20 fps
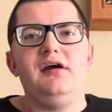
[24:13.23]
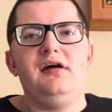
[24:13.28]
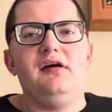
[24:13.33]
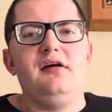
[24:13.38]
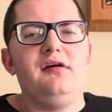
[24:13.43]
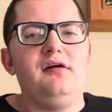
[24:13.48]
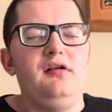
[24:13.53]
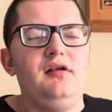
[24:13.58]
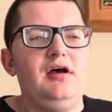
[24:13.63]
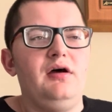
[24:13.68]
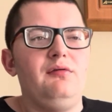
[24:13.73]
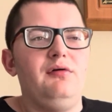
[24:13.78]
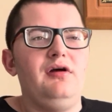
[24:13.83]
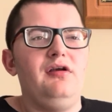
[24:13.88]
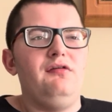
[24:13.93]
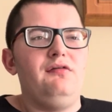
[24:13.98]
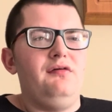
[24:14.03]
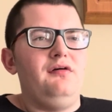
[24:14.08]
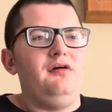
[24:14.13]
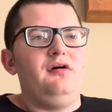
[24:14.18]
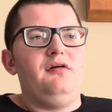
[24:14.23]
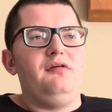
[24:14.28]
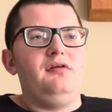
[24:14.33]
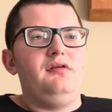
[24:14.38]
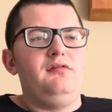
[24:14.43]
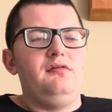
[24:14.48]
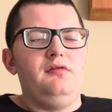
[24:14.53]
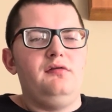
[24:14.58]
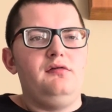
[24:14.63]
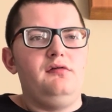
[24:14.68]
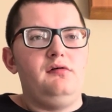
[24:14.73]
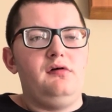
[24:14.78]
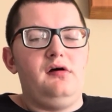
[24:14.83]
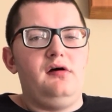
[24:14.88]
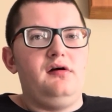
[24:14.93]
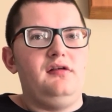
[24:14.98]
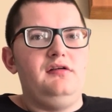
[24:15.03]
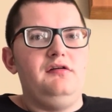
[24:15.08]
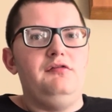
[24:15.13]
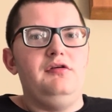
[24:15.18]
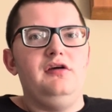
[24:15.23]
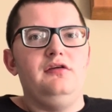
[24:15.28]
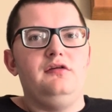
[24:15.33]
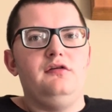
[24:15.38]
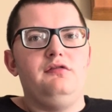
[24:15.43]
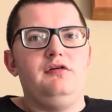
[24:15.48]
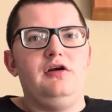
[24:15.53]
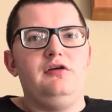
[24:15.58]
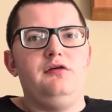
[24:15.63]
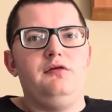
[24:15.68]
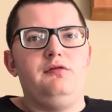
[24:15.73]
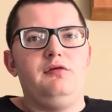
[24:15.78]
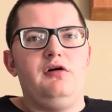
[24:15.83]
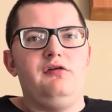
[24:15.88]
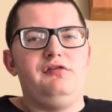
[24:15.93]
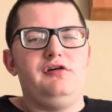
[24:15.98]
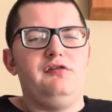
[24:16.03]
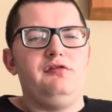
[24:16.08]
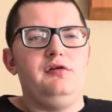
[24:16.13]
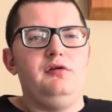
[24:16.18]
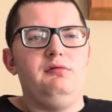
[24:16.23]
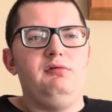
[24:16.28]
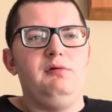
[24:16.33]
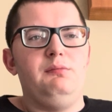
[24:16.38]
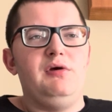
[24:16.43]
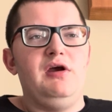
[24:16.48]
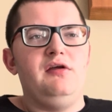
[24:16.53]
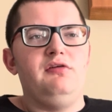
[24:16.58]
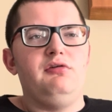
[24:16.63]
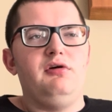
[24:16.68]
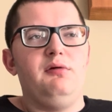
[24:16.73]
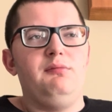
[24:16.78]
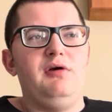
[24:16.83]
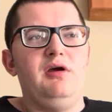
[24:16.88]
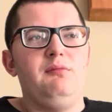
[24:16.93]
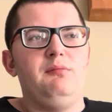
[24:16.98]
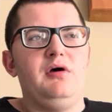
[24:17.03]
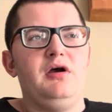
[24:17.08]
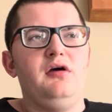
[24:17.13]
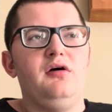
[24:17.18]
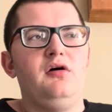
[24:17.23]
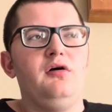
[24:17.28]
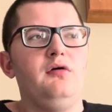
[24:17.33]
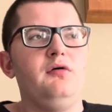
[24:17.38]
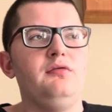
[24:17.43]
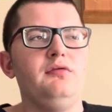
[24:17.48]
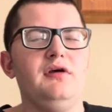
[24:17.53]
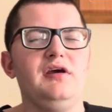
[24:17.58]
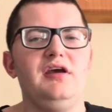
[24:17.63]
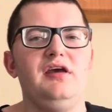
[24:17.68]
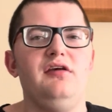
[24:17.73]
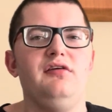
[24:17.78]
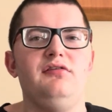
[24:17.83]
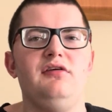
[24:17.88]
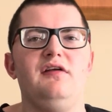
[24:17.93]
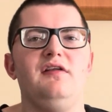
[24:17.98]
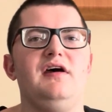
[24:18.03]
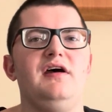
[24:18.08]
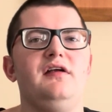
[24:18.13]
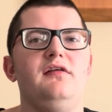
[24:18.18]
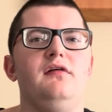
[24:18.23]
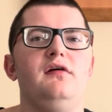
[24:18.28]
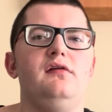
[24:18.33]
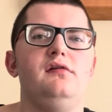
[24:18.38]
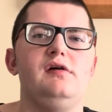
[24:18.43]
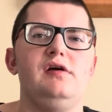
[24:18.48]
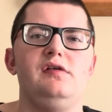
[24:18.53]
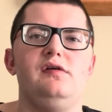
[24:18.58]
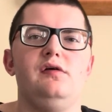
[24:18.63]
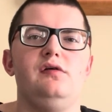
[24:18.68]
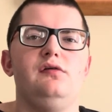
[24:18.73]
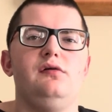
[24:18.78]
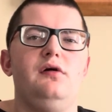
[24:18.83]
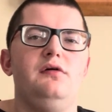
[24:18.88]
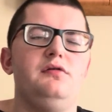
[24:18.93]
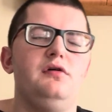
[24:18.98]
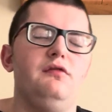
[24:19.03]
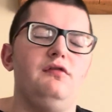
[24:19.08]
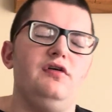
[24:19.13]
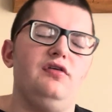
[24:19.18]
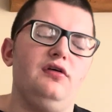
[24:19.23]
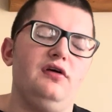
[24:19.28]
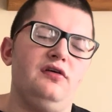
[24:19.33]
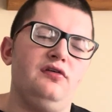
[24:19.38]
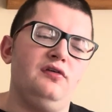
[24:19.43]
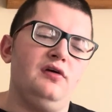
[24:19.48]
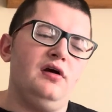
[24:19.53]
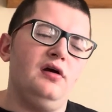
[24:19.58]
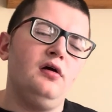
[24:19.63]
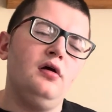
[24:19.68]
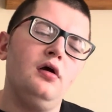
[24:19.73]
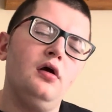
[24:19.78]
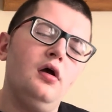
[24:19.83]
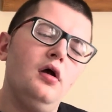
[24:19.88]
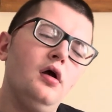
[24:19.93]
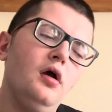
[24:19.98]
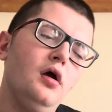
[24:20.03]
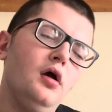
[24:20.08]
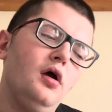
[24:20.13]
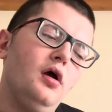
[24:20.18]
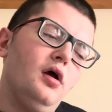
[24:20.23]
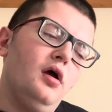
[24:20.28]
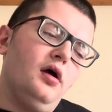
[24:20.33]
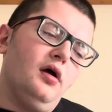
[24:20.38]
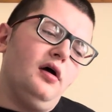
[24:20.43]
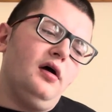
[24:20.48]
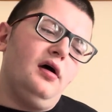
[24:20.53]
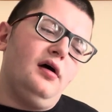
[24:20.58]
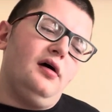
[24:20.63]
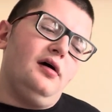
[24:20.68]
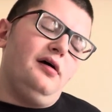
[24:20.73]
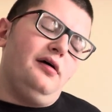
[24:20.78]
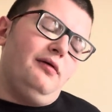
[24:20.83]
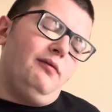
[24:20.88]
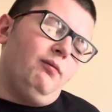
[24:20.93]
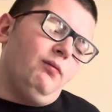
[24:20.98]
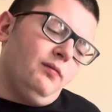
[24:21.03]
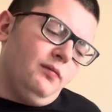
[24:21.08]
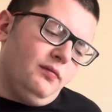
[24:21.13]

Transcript: cannot wait for DVDs of Fetch It for Ruffman to be made, so I made my own. Like he said that in the description of his listing. So